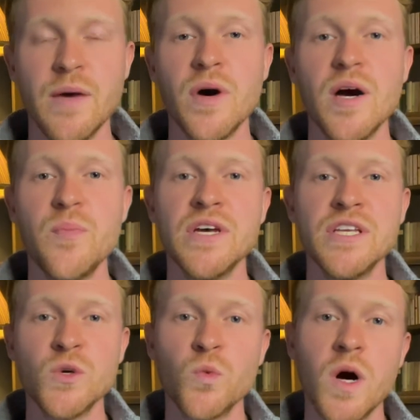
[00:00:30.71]
In my
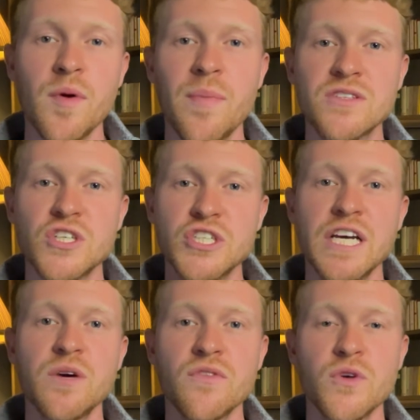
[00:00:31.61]
opinion, what I'm about to
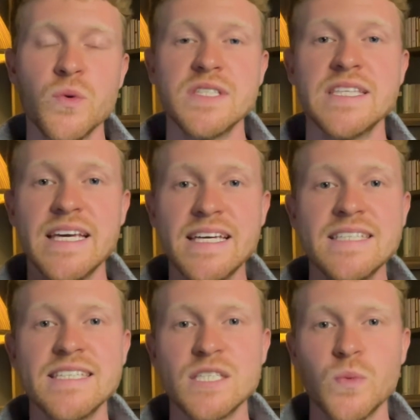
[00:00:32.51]
share with you is the
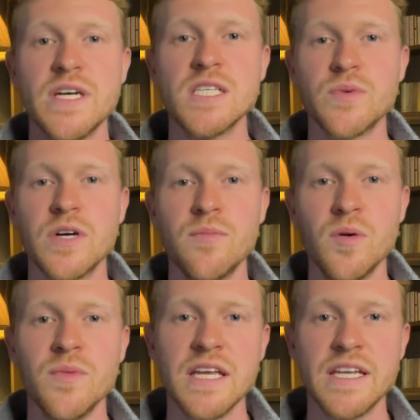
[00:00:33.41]
easiest way to become a
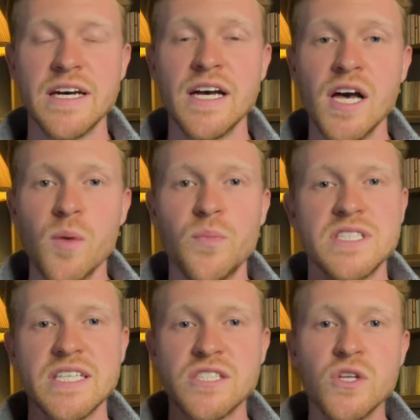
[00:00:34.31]
millionaire, but
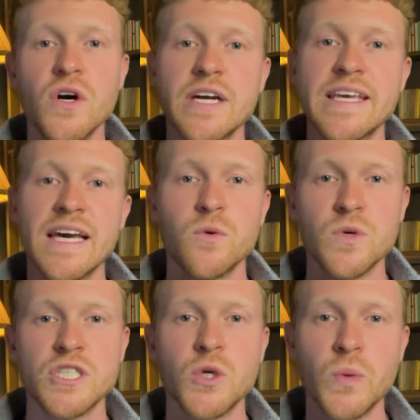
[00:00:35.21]
it's not a
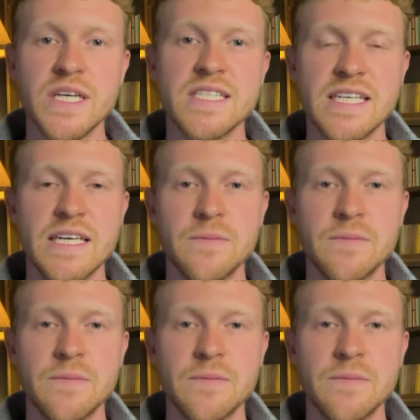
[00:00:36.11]
get-rich-quick scheme.